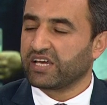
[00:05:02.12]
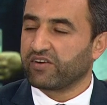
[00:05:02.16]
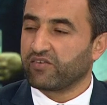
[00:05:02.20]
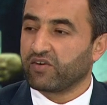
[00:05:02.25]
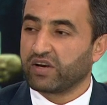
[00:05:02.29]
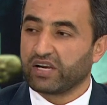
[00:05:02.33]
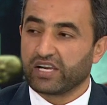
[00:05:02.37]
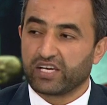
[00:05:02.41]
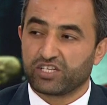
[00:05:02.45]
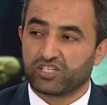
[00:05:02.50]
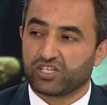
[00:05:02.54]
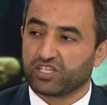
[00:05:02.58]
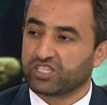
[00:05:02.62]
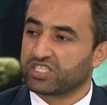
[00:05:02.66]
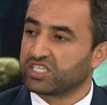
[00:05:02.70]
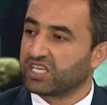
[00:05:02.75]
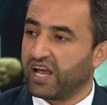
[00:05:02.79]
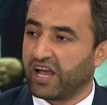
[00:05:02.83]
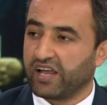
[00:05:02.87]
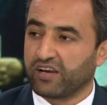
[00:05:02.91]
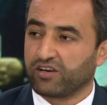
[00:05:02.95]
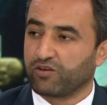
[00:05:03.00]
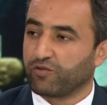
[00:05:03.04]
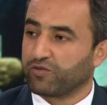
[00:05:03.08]
religious
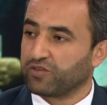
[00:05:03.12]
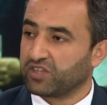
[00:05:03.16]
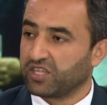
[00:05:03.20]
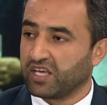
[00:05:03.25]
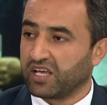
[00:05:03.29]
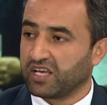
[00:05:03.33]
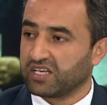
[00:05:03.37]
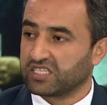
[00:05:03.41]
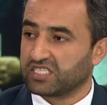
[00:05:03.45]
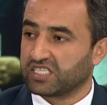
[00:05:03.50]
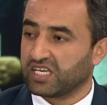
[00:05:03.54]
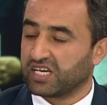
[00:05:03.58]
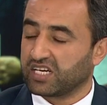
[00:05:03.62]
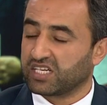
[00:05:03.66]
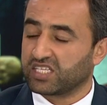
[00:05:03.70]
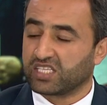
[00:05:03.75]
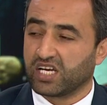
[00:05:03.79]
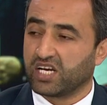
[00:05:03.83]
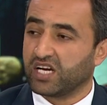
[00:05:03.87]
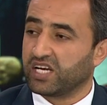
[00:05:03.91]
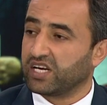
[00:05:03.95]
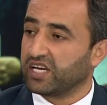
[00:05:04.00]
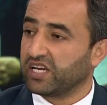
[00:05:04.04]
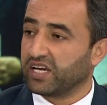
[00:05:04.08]
kind of thing,
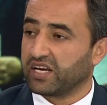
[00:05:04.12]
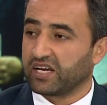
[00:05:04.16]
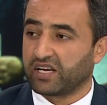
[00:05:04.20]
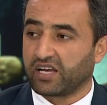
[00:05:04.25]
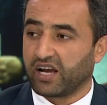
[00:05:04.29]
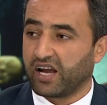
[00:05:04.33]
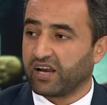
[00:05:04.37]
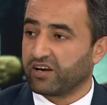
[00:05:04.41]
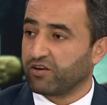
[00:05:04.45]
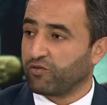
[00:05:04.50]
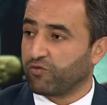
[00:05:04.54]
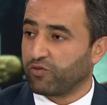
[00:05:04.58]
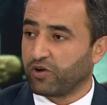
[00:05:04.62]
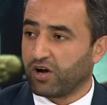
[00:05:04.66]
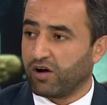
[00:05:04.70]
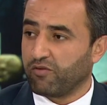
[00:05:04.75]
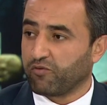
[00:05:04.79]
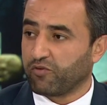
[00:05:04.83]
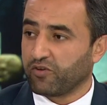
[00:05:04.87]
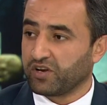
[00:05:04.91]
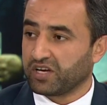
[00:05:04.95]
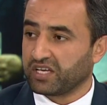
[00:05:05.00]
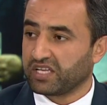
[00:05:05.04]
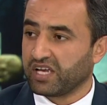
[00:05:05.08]
sectarian kind of
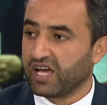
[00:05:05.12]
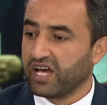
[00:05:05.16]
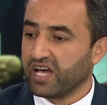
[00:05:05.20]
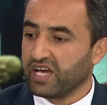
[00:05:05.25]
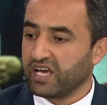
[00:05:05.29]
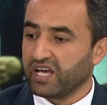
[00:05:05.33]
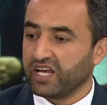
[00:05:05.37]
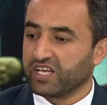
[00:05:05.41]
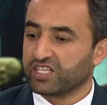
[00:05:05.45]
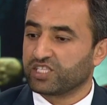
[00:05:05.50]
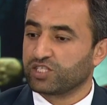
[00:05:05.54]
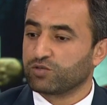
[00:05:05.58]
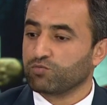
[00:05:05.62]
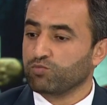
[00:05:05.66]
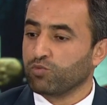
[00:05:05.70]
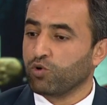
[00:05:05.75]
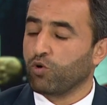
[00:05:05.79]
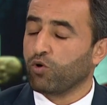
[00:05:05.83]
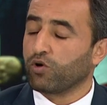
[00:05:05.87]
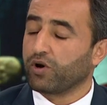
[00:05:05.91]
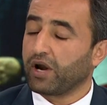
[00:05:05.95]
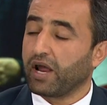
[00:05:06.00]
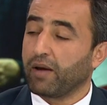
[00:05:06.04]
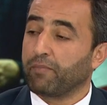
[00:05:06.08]
conflict. It's
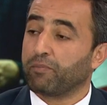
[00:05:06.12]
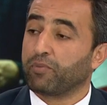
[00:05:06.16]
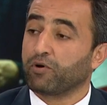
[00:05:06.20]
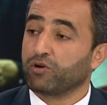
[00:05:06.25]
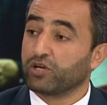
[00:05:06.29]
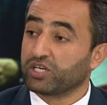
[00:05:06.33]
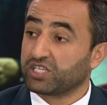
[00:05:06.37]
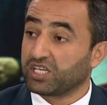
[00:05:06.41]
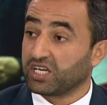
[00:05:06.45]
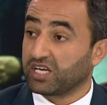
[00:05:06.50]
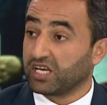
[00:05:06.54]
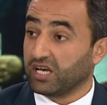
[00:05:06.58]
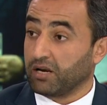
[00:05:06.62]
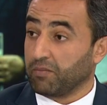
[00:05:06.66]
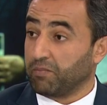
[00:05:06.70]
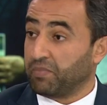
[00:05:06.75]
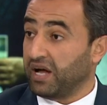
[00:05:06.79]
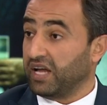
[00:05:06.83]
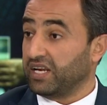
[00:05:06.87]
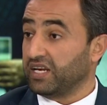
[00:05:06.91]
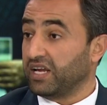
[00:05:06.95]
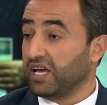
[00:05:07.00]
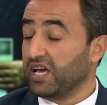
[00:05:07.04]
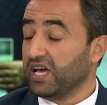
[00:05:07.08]
more a political.
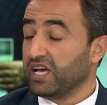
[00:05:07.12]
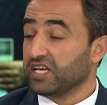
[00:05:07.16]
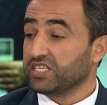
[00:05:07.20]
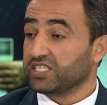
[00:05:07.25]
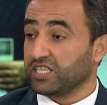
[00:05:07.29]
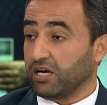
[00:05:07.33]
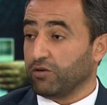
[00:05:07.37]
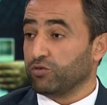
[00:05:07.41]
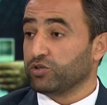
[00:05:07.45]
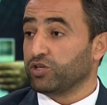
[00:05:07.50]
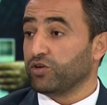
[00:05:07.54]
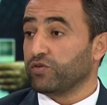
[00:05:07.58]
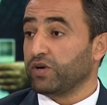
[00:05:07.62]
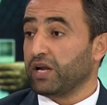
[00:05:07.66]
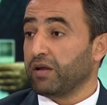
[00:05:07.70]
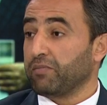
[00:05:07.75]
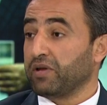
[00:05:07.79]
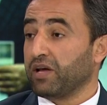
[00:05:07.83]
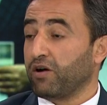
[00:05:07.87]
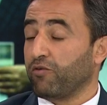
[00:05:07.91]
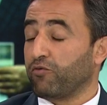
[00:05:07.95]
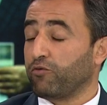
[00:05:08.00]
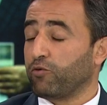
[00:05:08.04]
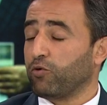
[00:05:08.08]
But Saudi
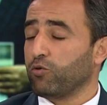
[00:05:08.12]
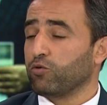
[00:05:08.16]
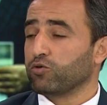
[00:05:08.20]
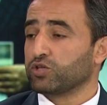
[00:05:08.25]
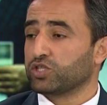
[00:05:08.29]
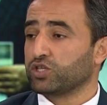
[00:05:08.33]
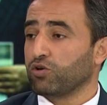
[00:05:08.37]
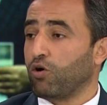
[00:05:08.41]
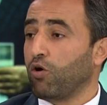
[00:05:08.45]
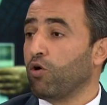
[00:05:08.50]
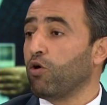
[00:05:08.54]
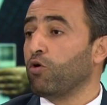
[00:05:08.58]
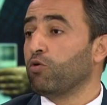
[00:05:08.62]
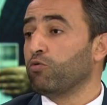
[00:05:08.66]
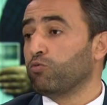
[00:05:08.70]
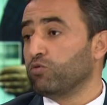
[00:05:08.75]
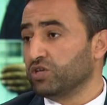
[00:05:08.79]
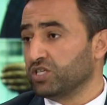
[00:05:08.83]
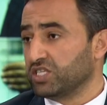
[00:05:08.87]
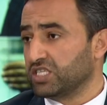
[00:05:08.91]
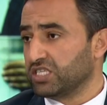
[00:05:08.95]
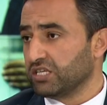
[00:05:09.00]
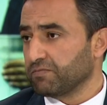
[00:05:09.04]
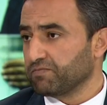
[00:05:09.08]
Arabia, of course,
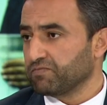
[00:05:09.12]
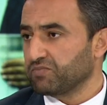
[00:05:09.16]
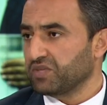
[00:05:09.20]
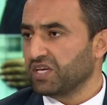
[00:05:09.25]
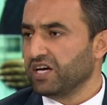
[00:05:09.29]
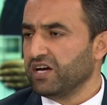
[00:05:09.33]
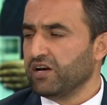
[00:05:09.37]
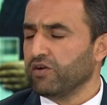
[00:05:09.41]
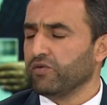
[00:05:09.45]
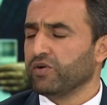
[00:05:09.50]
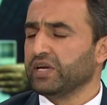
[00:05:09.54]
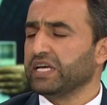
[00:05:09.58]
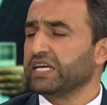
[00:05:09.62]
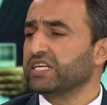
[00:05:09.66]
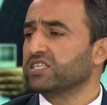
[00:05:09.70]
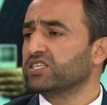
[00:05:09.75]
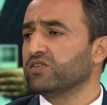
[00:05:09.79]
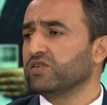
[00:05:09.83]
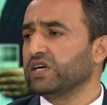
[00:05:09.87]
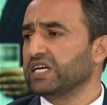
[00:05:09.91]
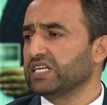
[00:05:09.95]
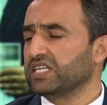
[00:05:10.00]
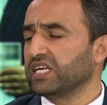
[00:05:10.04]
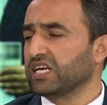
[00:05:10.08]
always
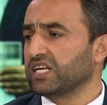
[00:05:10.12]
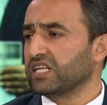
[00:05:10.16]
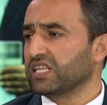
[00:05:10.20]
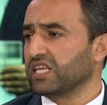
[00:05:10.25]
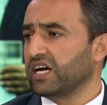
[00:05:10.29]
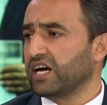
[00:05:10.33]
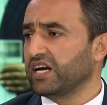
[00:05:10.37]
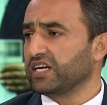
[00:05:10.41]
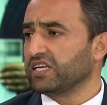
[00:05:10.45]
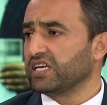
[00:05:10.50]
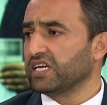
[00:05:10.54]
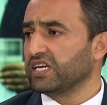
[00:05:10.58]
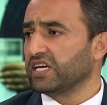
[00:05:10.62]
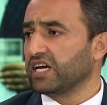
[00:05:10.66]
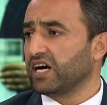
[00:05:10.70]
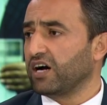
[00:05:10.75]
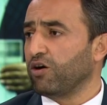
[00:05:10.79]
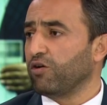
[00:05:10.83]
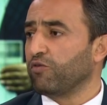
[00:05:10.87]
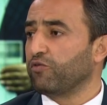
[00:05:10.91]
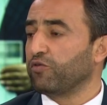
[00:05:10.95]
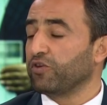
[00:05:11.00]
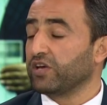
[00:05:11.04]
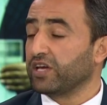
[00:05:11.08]
reiterating the idea
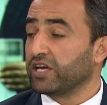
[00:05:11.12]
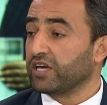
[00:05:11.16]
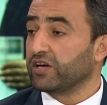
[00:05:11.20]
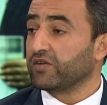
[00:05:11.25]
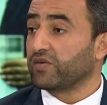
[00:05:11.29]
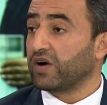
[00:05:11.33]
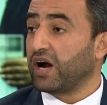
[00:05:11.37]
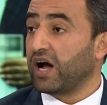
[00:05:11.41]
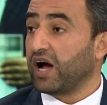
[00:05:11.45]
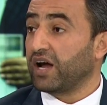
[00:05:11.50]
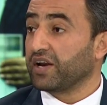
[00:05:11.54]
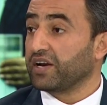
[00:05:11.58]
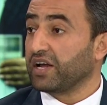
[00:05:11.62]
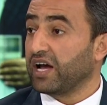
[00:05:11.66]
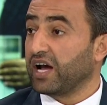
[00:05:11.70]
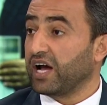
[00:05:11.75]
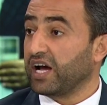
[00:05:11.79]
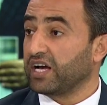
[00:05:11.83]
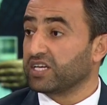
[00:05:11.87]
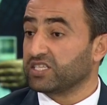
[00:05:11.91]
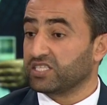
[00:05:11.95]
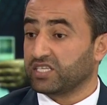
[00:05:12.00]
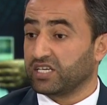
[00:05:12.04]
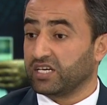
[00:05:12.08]
of Iran
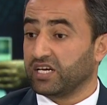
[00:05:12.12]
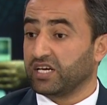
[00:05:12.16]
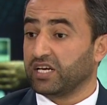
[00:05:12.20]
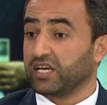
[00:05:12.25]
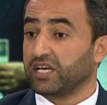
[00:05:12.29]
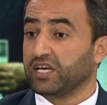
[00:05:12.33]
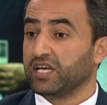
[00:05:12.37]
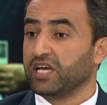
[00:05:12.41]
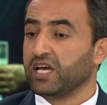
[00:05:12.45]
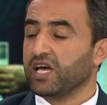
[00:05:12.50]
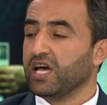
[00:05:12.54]
as a